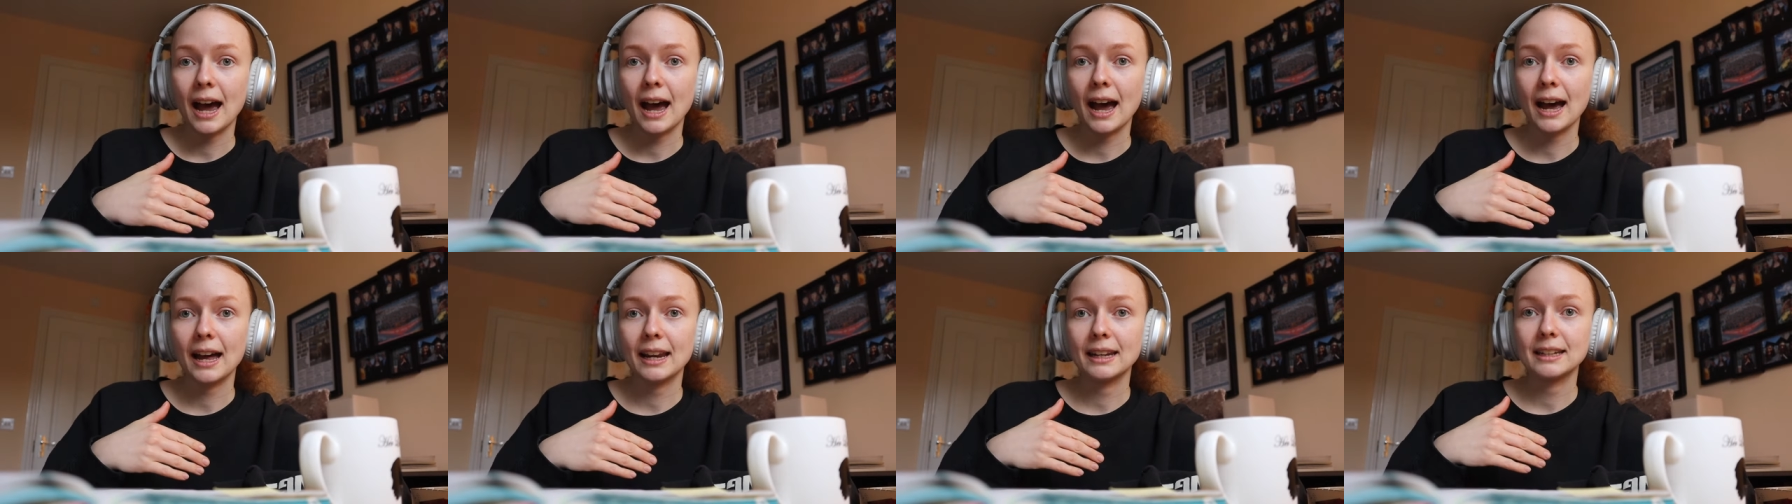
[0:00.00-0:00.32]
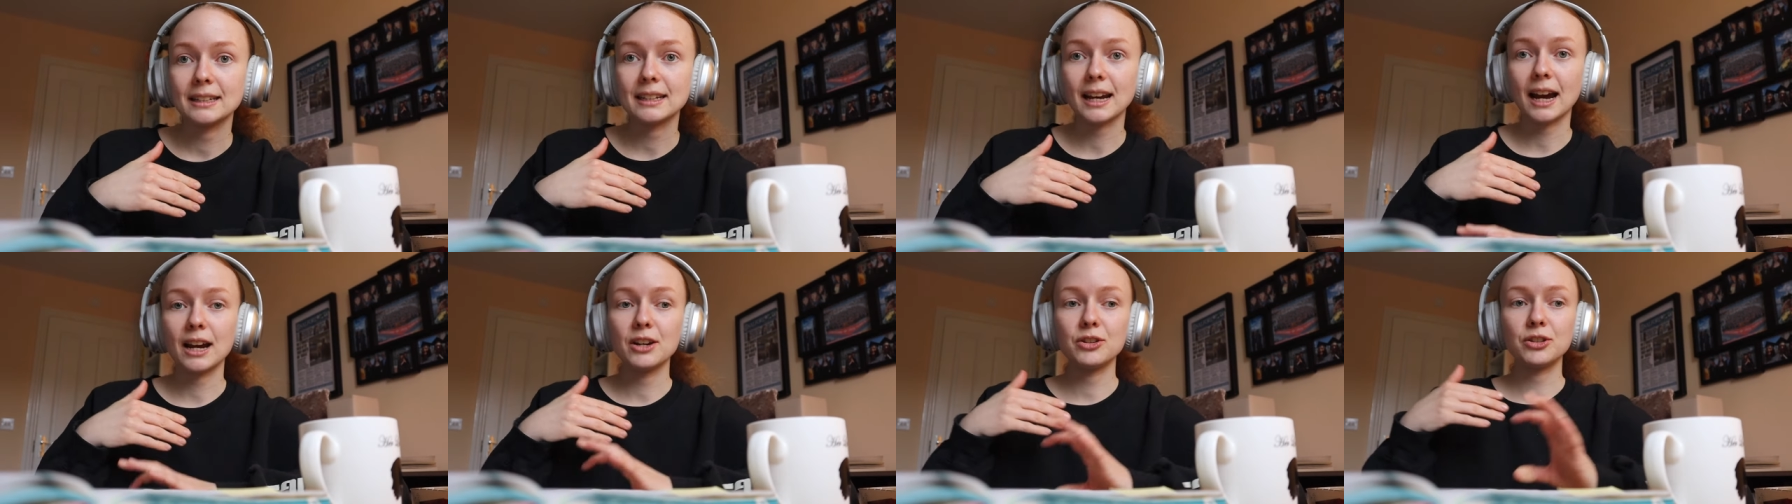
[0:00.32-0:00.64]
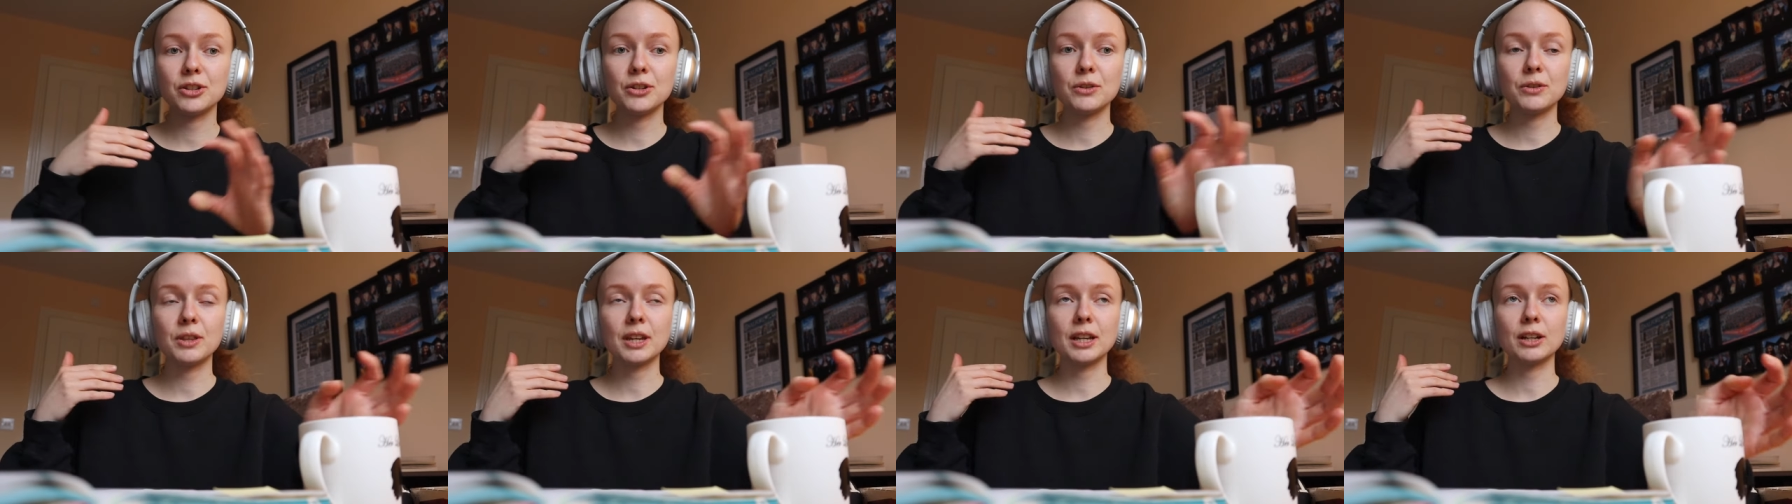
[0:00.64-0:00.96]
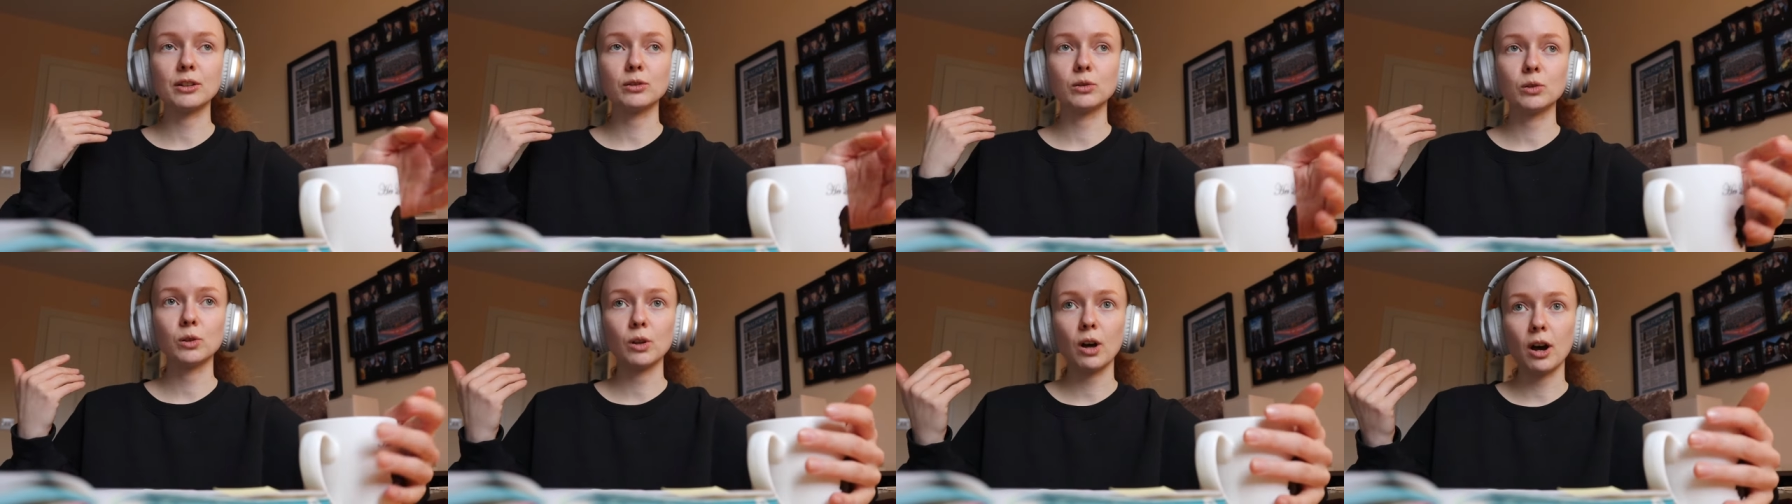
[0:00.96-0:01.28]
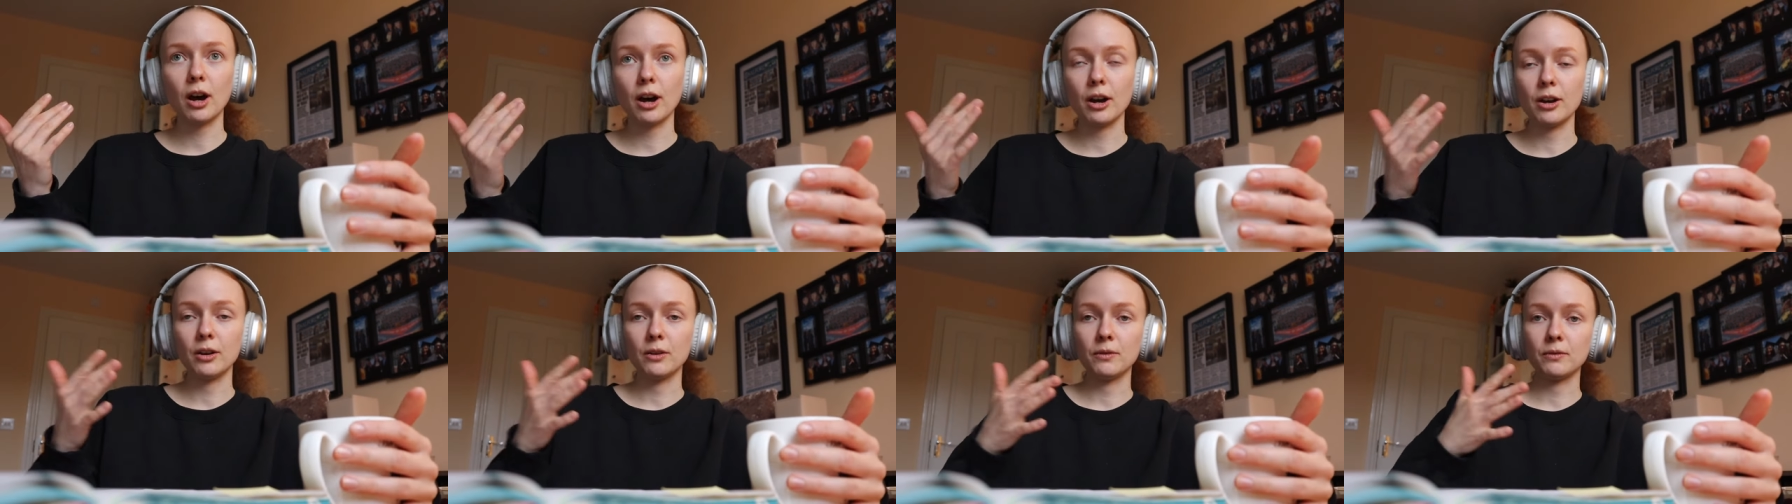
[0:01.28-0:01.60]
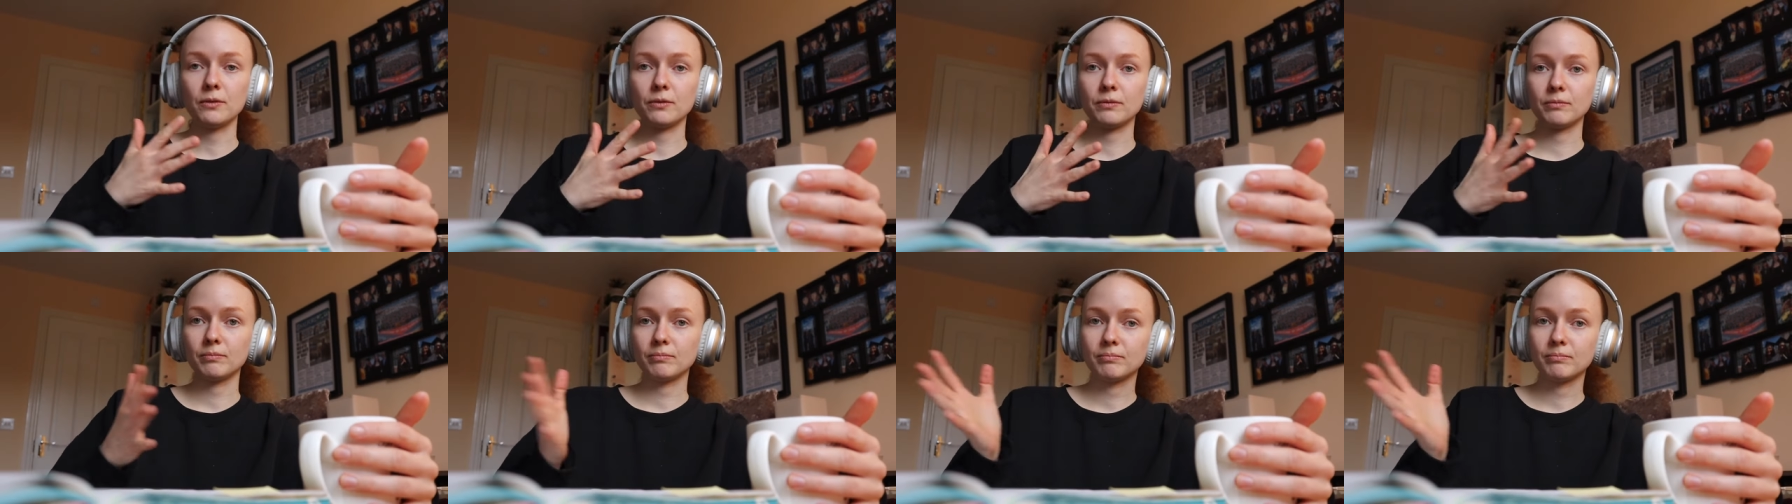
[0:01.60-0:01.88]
and I do think a lot of